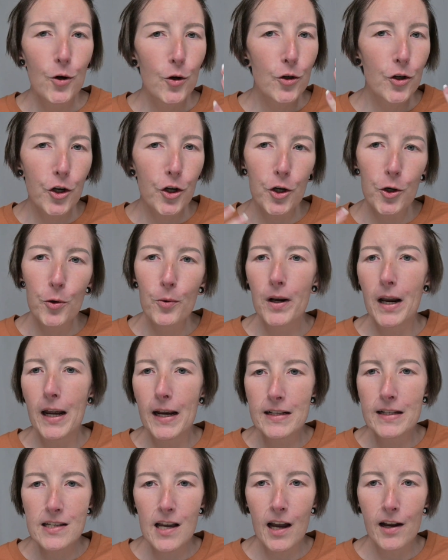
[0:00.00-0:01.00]

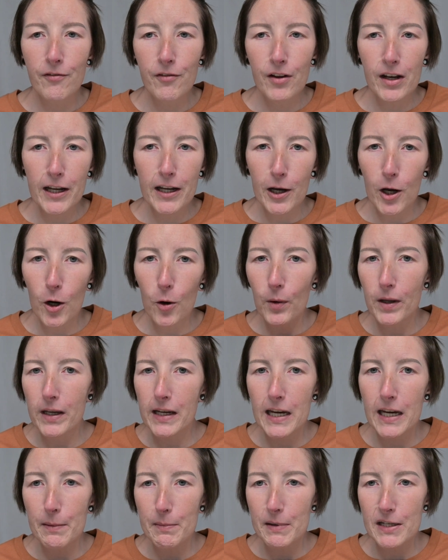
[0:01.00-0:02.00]
Q&A type video and
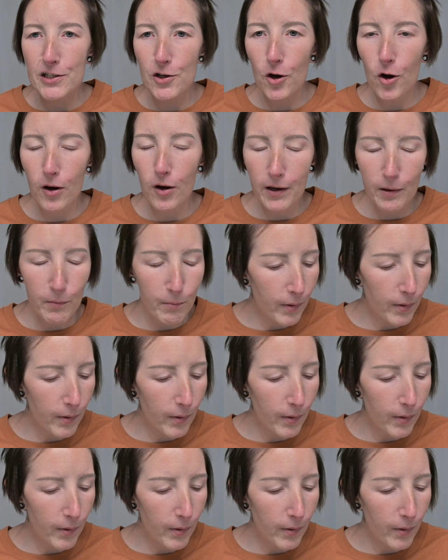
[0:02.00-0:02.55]
keep me talking.